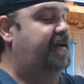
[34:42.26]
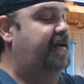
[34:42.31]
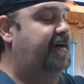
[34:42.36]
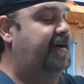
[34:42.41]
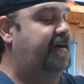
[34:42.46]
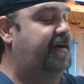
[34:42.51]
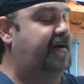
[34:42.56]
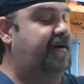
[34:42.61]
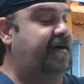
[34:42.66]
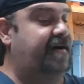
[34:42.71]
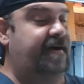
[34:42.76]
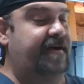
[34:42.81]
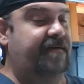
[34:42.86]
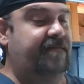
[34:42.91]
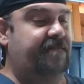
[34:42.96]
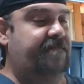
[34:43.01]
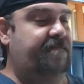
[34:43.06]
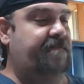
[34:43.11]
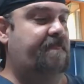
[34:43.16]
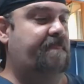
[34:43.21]
All right.
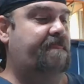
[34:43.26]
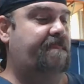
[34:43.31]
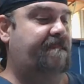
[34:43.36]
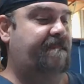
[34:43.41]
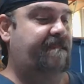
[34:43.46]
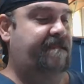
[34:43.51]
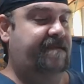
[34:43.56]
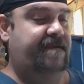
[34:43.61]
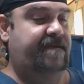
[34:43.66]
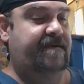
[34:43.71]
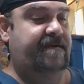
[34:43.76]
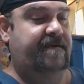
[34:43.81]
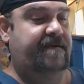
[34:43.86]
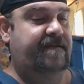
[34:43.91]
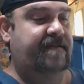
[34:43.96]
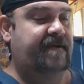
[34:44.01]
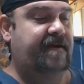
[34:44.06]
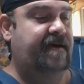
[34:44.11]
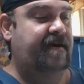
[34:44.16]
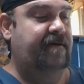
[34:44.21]

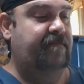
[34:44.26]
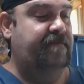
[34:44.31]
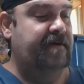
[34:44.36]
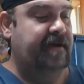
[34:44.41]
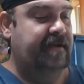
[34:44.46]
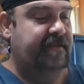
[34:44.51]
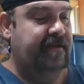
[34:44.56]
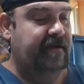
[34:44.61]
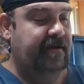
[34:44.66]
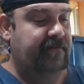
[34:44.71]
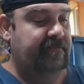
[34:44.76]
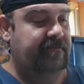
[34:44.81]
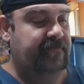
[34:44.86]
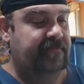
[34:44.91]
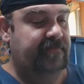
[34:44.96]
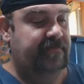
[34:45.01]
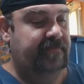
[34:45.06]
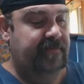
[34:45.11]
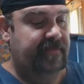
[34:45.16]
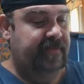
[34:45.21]
I picked up
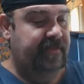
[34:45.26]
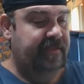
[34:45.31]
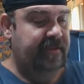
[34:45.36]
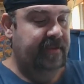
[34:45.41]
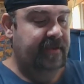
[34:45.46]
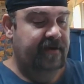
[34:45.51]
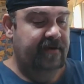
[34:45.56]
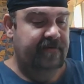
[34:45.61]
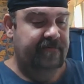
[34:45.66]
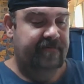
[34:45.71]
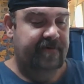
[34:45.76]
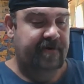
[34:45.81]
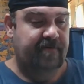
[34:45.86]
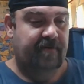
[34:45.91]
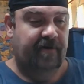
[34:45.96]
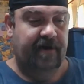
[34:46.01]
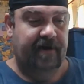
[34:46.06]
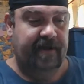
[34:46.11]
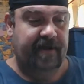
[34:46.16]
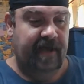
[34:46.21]
a few
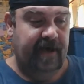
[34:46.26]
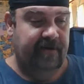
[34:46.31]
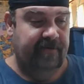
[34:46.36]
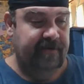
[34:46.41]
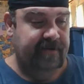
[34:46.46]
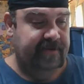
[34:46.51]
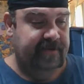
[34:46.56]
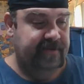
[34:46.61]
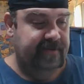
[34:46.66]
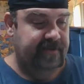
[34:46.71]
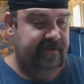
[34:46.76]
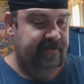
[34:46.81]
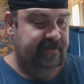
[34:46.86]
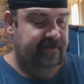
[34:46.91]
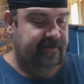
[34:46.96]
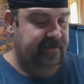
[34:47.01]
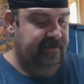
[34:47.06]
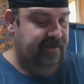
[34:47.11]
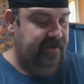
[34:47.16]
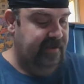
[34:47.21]
more comics
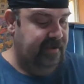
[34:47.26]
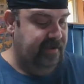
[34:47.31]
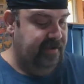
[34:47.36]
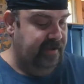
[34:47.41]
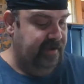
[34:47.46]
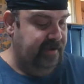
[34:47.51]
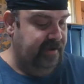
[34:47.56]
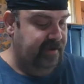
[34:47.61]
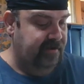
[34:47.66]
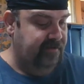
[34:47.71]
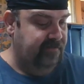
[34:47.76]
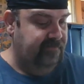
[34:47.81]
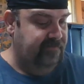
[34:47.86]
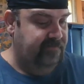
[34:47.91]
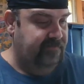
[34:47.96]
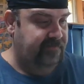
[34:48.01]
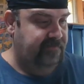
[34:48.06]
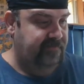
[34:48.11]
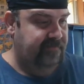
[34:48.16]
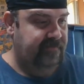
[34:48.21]
I have
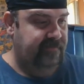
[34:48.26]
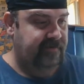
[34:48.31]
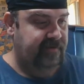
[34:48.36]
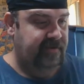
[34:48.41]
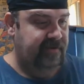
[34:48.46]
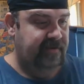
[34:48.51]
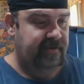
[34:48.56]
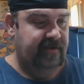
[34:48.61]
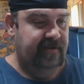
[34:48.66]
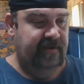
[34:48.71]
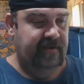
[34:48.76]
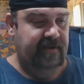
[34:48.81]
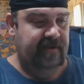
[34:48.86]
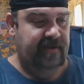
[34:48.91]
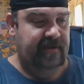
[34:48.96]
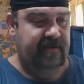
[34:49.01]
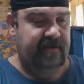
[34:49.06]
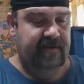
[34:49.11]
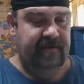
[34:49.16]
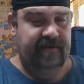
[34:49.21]

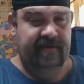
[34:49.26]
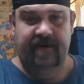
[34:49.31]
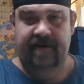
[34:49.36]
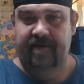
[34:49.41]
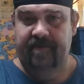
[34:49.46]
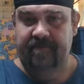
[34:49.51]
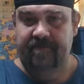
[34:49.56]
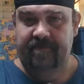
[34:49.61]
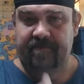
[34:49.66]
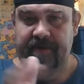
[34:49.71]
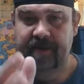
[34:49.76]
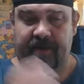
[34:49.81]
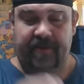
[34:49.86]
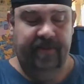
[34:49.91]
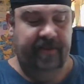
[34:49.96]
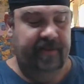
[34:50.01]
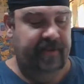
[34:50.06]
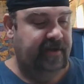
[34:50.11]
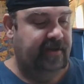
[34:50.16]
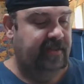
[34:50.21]
that I'm
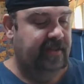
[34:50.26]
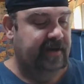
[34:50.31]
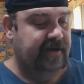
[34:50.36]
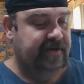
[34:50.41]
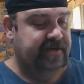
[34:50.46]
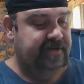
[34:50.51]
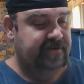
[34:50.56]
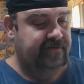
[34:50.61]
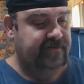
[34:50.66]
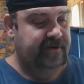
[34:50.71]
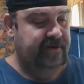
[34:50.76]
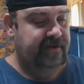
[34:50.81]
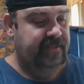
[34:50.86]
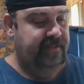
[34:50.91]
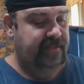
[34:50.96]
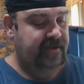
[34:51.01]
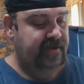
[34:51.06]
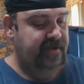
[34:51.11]
building the collection with.